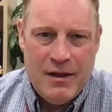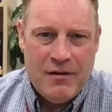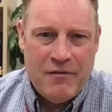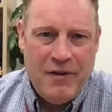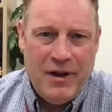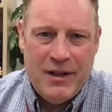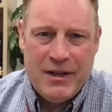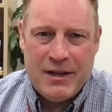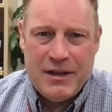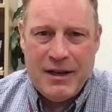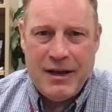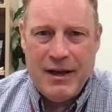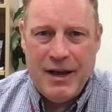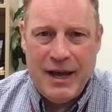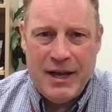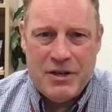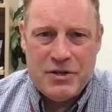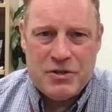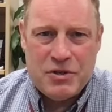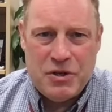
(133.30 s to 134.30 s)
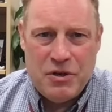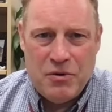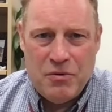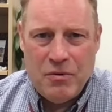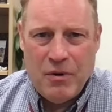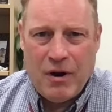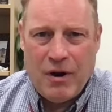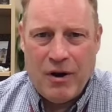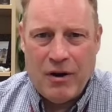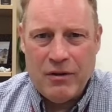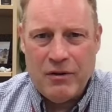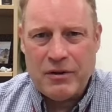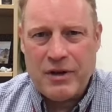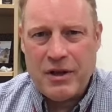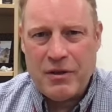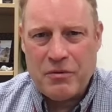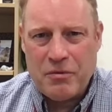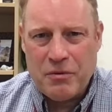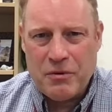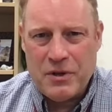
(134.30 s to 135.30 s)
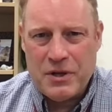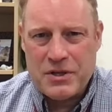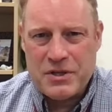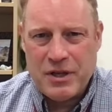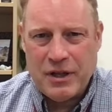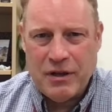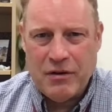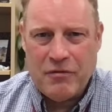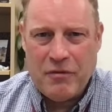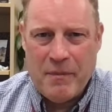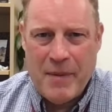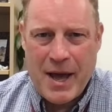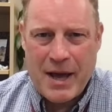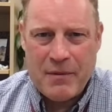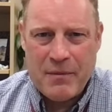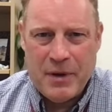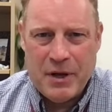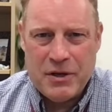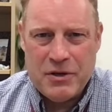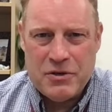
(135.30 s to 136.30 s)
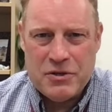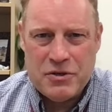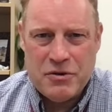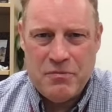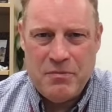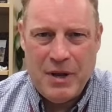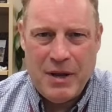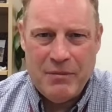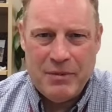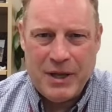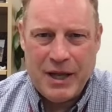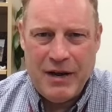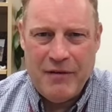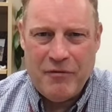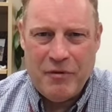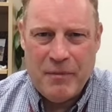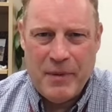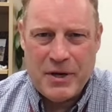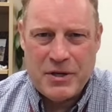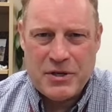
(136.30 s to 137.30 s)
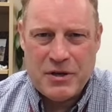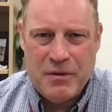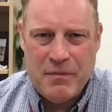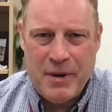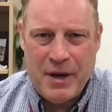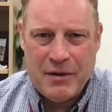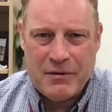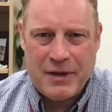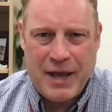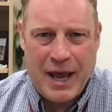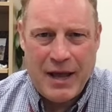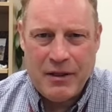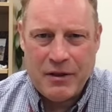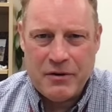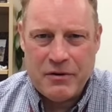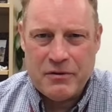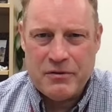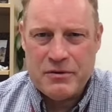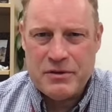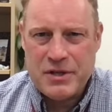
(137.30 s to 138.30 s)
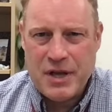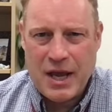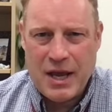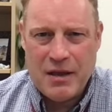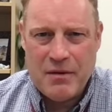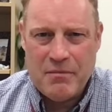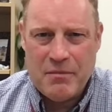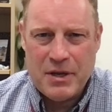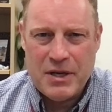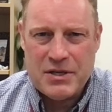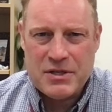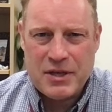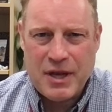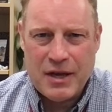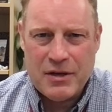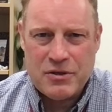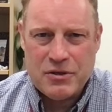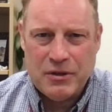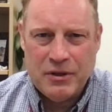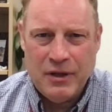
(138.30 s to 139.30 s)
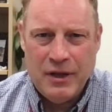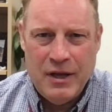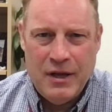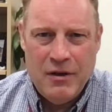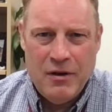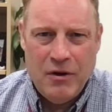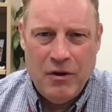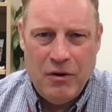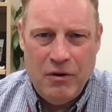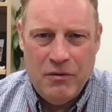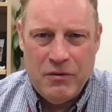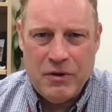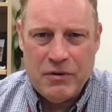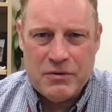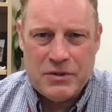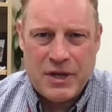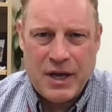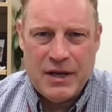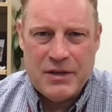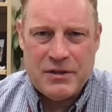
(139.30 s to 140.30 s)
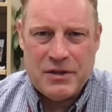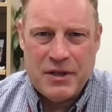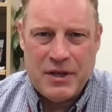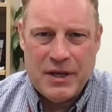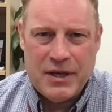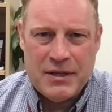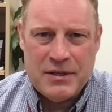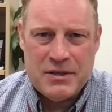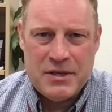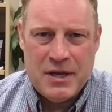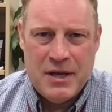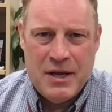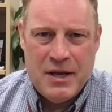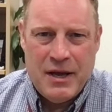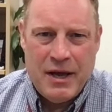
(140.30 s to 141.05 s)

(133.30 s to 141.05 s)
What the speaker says: Finally, as you are looking through this Hello from ACMA, you should be able to get information about calendars, A and B schedule, all those kinds of things.